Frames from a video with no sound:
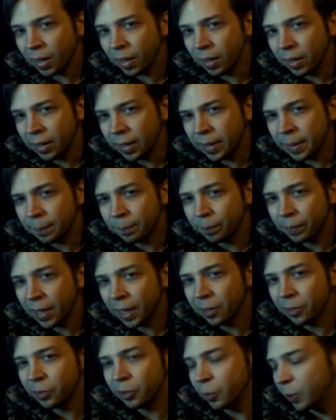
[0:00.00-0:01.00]
yep,
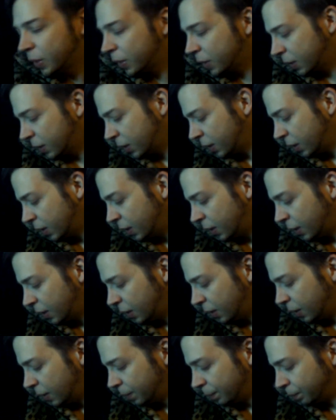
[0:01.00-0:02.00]
that'll do it.
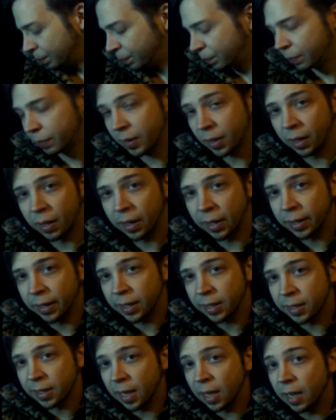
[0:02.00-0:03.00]
I
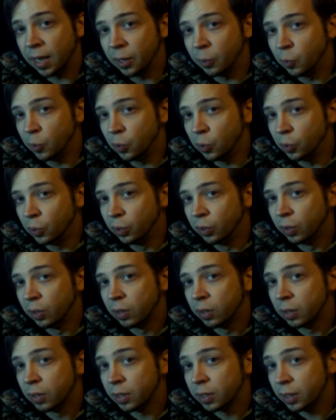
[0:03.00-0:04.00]
guess I will
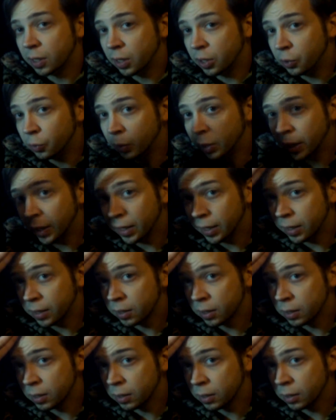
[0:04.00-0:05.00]
see you
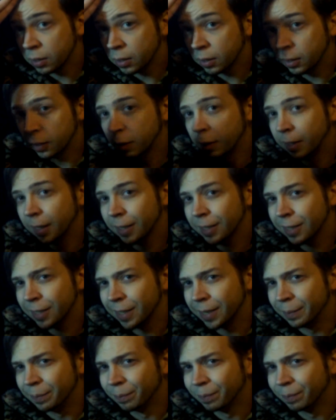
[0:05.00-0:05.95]
guys next time.